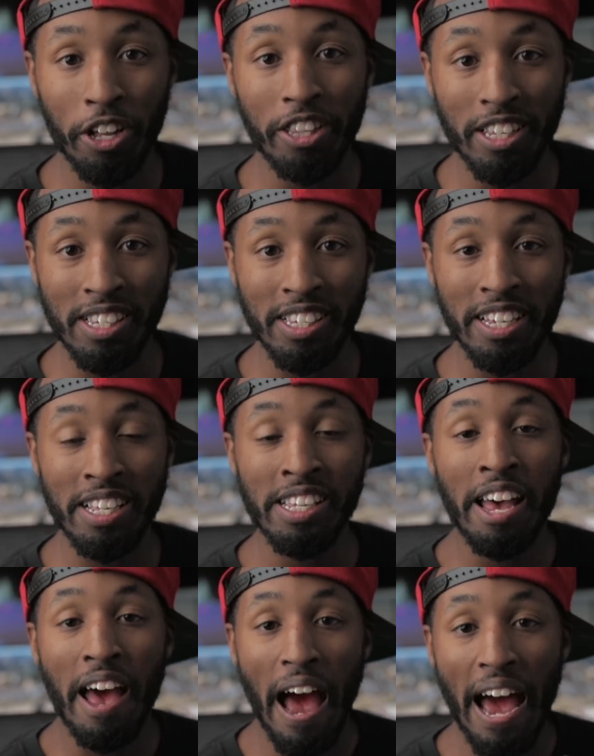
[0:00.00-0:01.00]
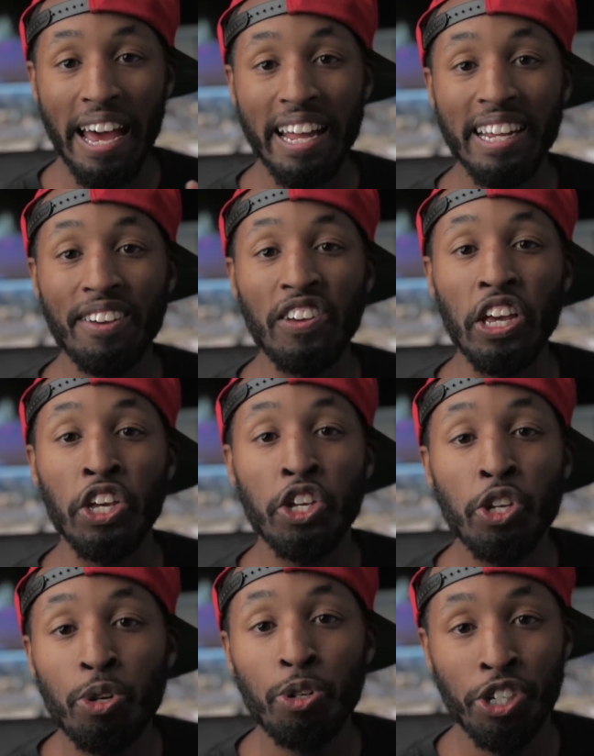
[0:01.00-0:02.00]
on this lens, I got to give a
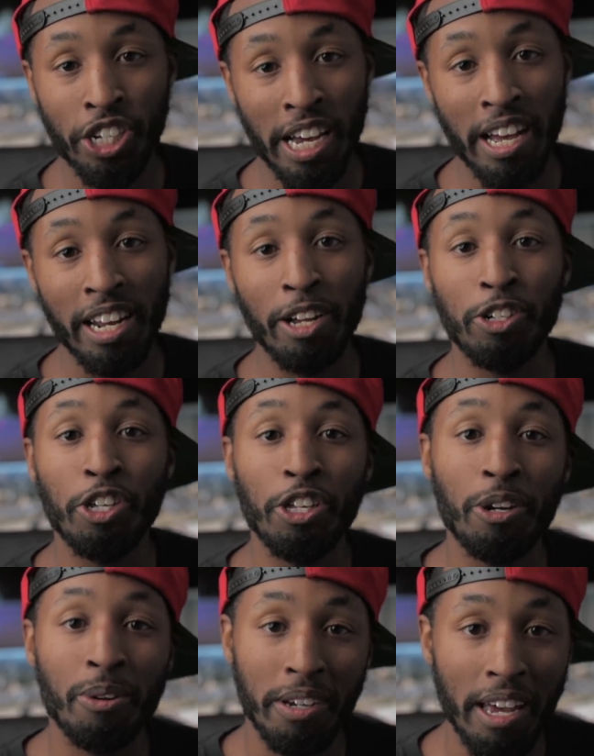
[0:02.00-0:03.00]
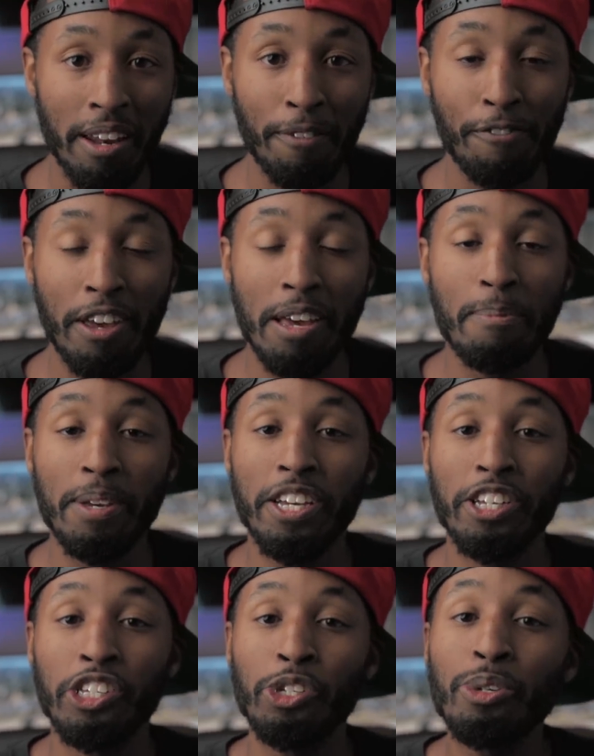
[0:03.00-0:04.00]
huge shout out to the creative fam,
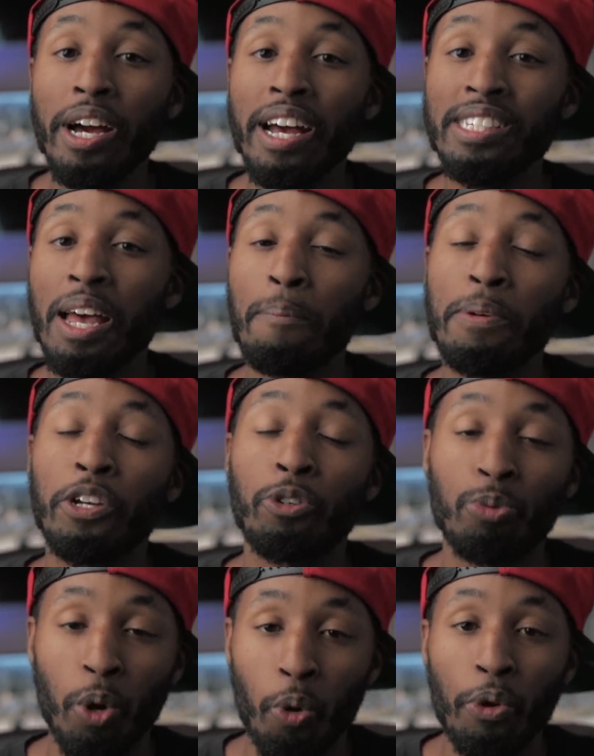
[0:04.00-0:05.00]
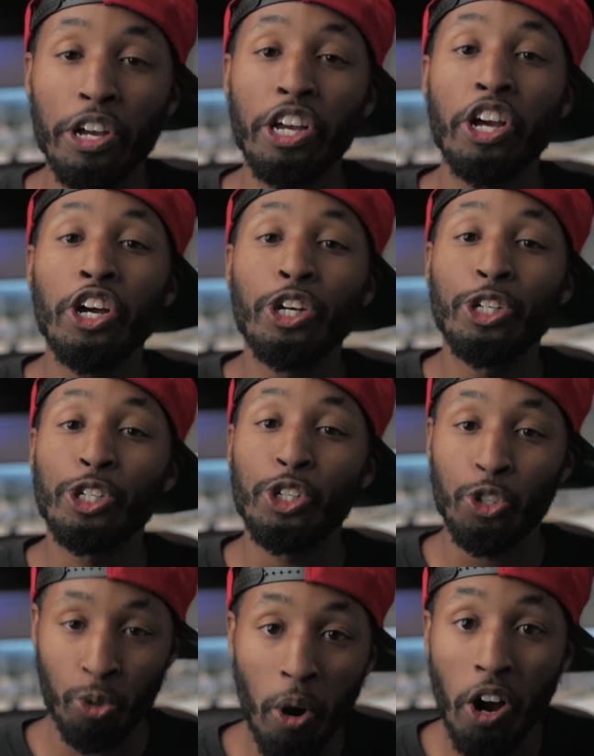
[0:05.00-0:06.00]
because you guys have been growing
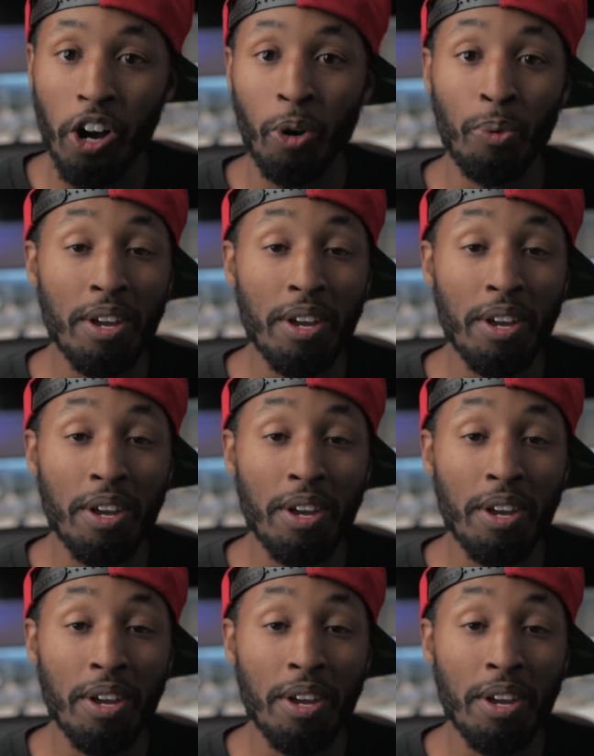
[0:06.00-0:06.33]
strong.